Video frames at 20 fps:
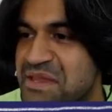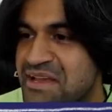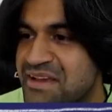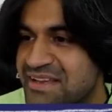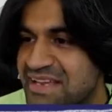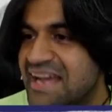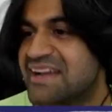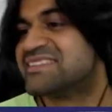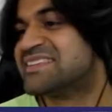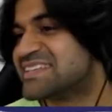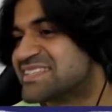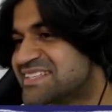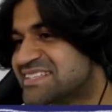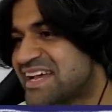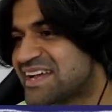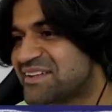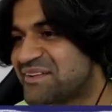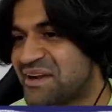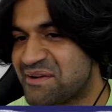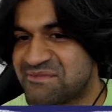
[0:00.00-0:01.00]
yeah, that's
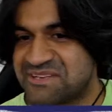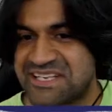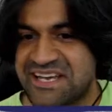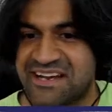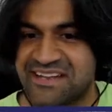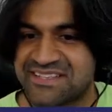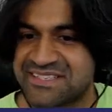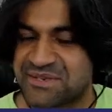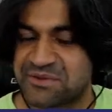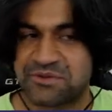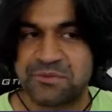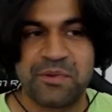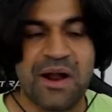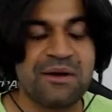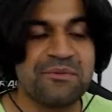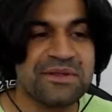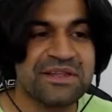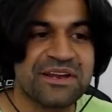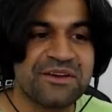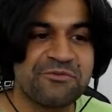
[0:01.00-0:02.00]
exactly right, Matan. So the
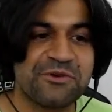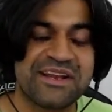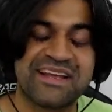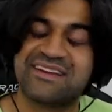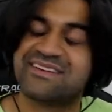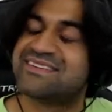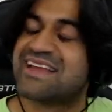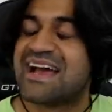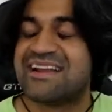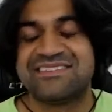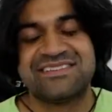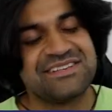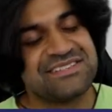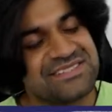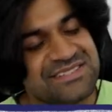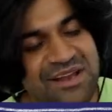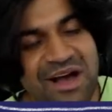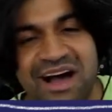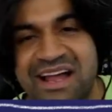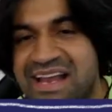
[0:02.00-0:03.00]
probability of winning
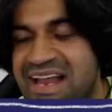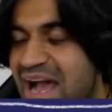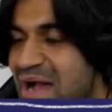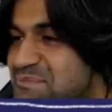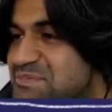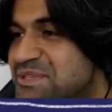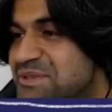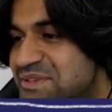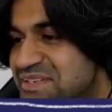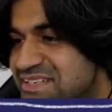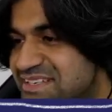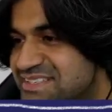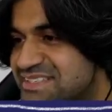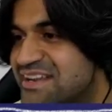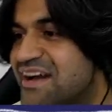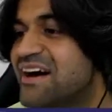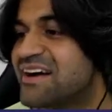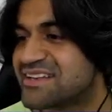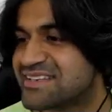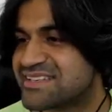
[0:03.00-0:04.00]
absolutely does
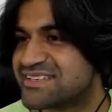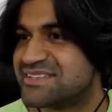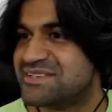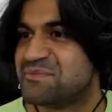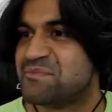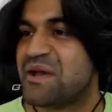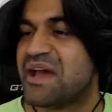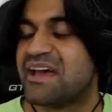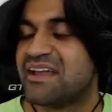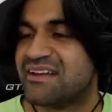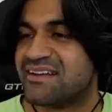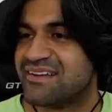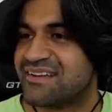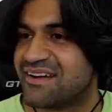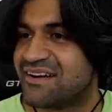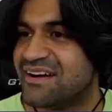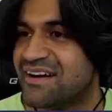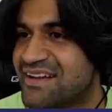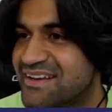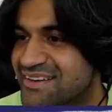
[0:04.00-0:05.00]
not depend
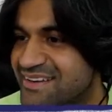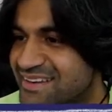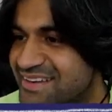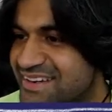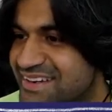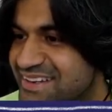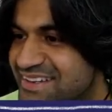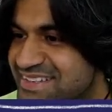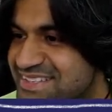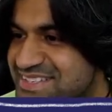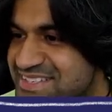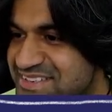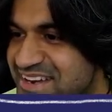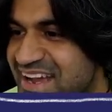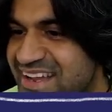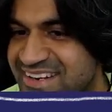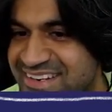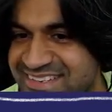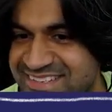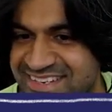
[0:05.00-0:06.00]
on
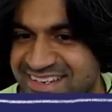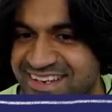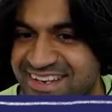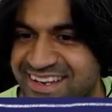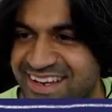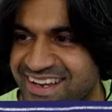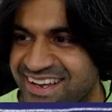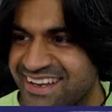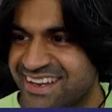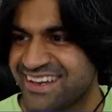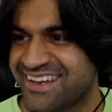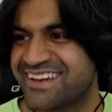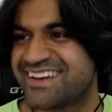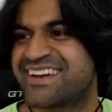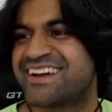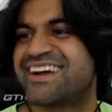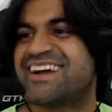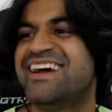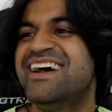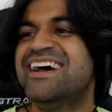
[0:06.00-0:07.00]
strategy.
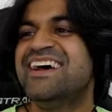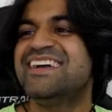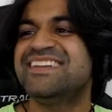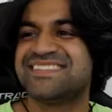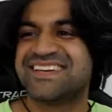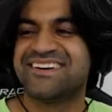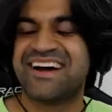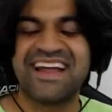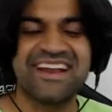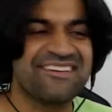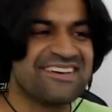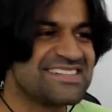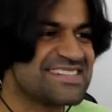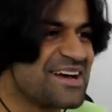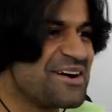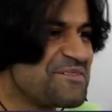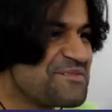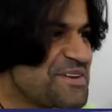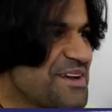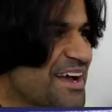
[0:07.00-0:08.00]
So anyways, I
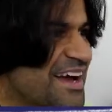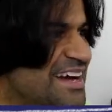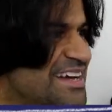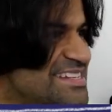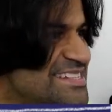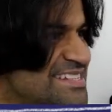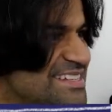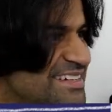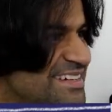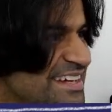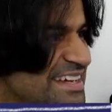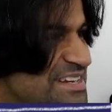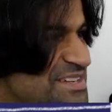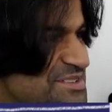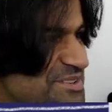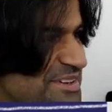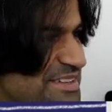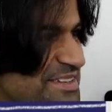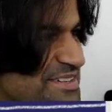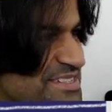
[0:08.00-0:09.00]
hope you guys
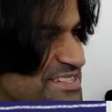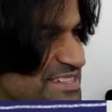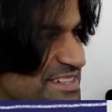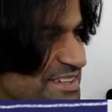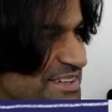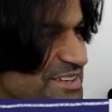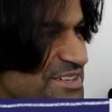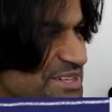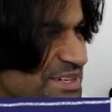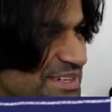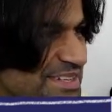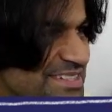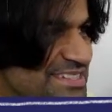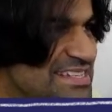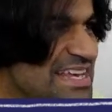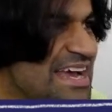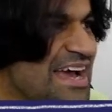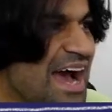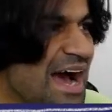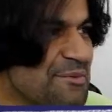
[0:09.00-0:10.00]
enjoyed those solutions.
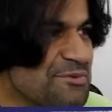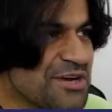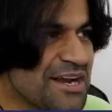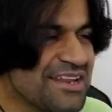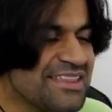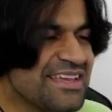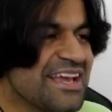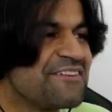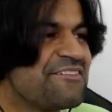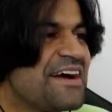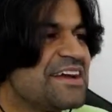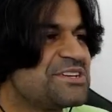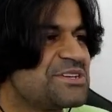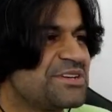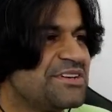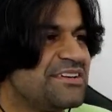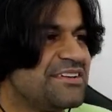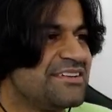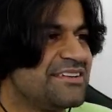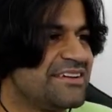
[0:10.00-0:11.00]
I'm trying to think if I
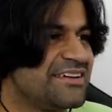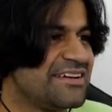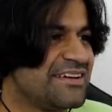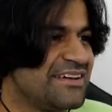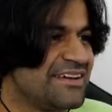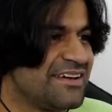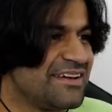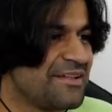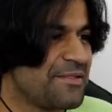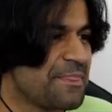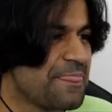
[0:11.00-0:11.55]
should